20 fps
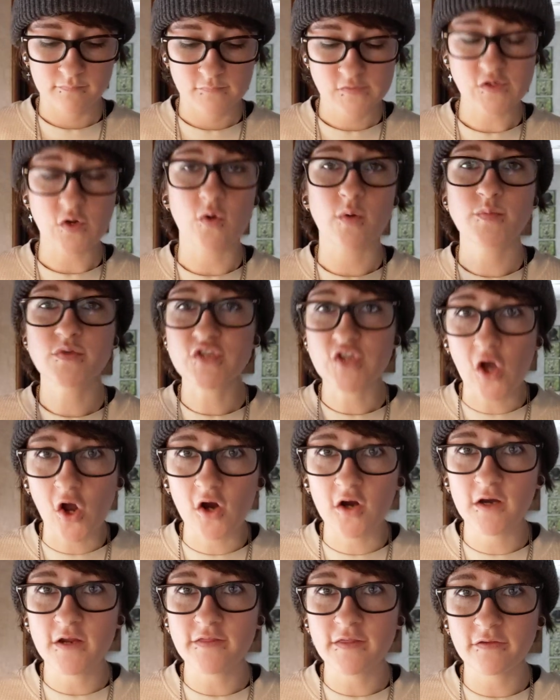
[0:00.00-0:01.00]
so I'm
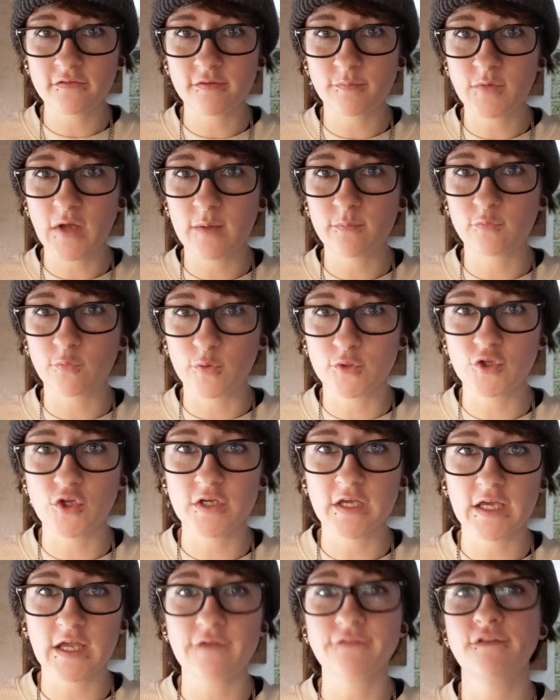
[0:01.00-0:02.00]
sorry that sometimes we're
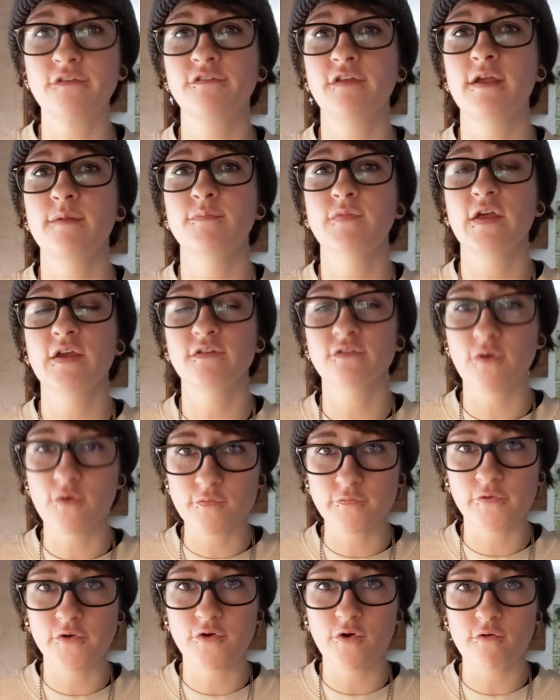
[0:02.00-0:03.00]
looking at the same things
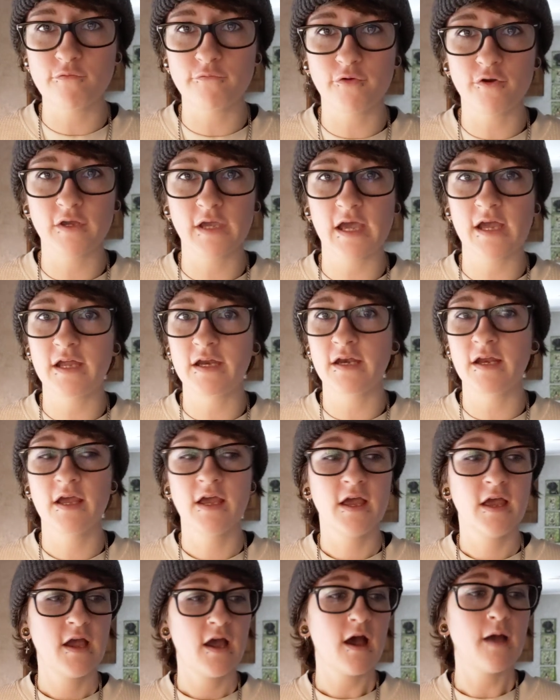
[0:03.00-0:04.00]
over and over again.
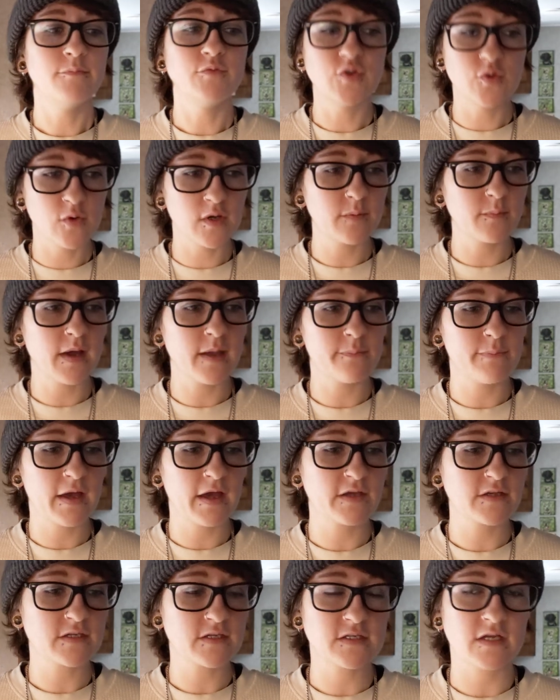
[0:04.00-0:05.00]
I'm doing my
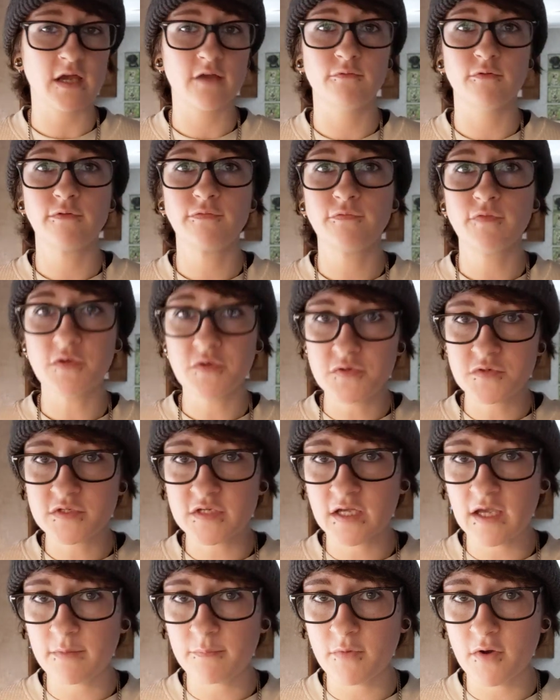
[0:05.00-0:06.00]
best. I refuse
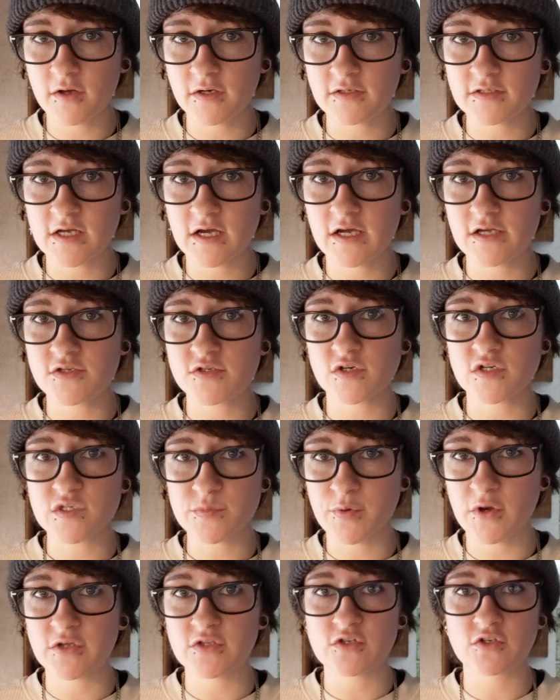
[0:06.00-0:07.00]
to get monetized or
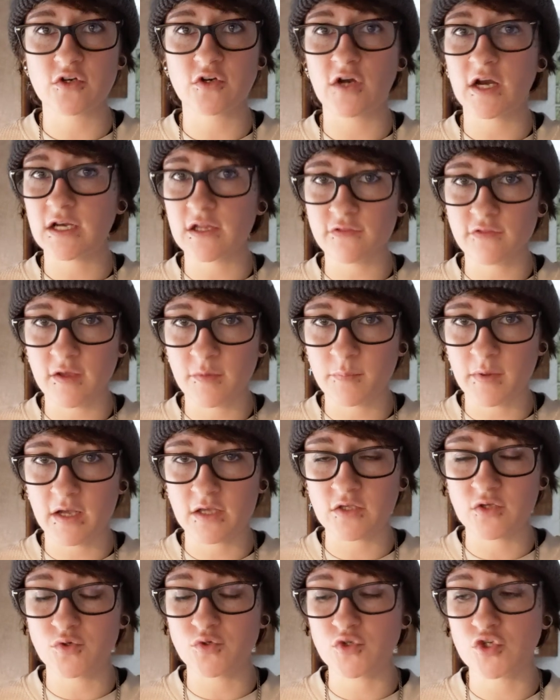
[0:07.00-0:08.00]
sponsored or anything
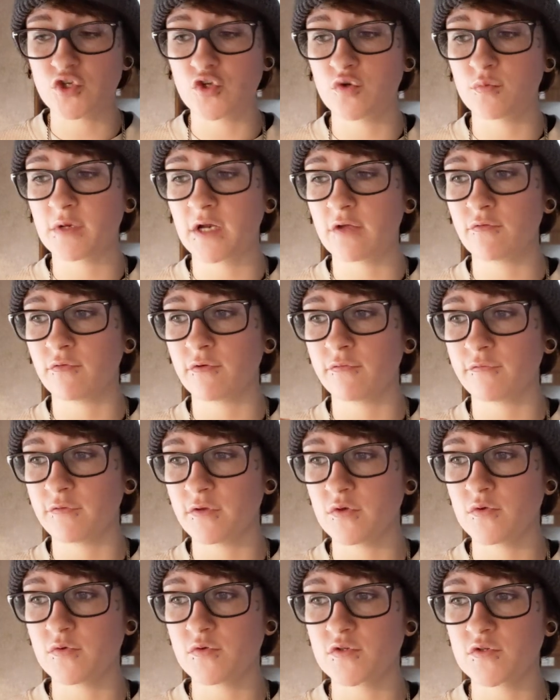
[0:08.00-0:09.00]
by YouTube, and I
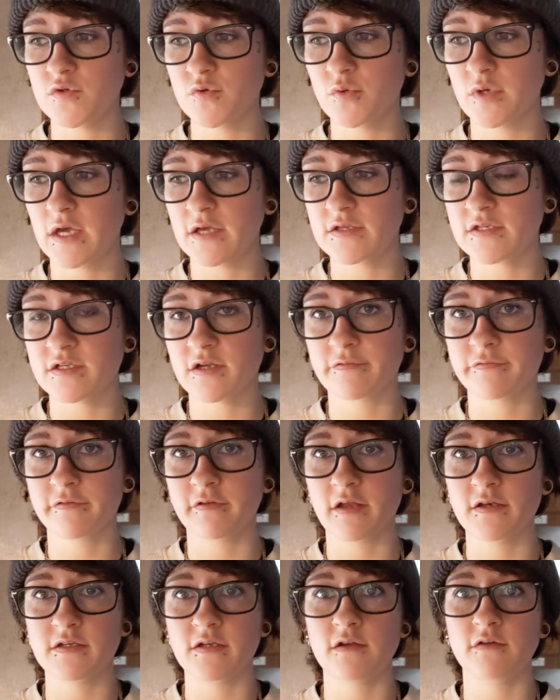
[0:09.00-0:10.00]
refuse to get stuff
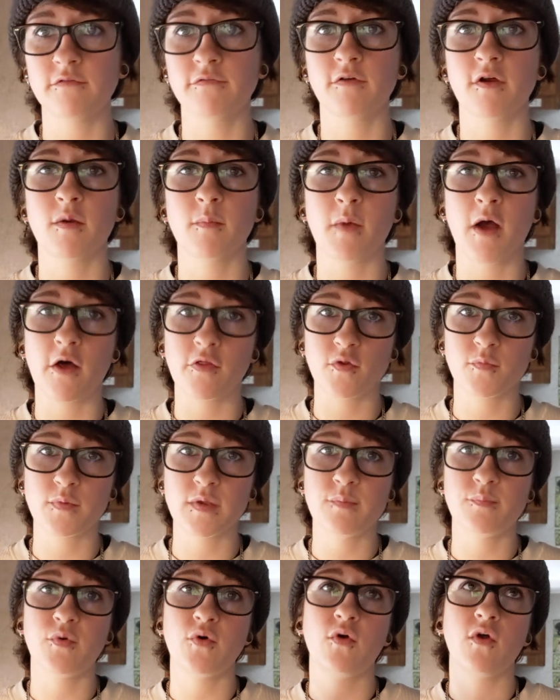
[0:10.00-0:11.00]
sent in from other
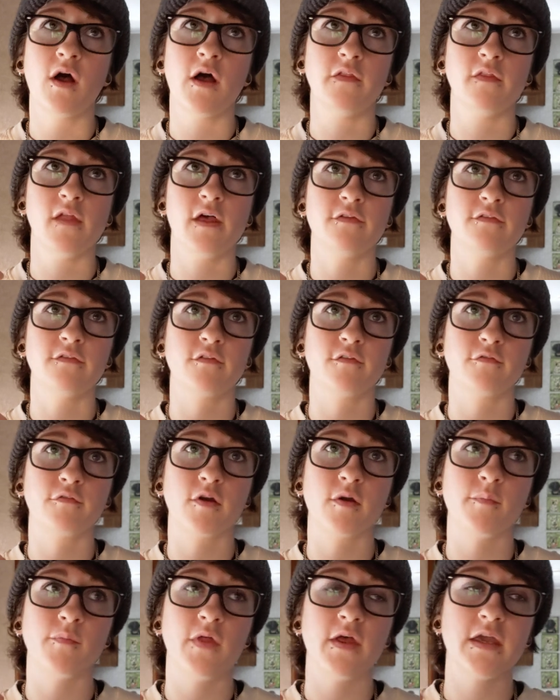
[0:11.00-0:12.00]
people unless it's
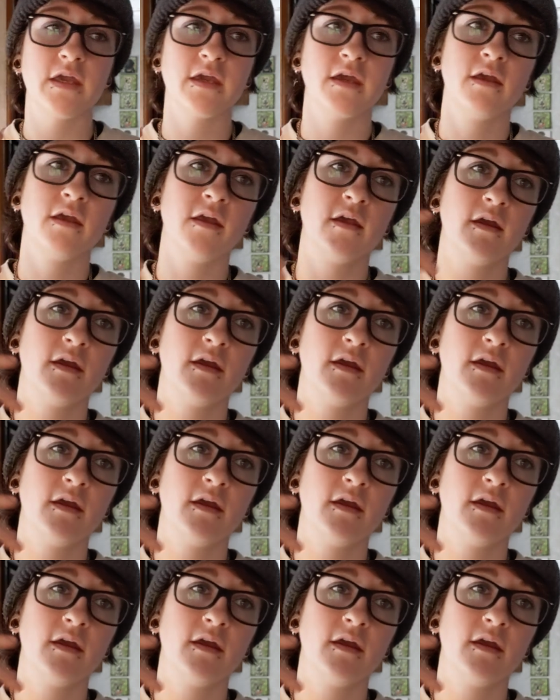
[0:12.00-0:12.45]
from like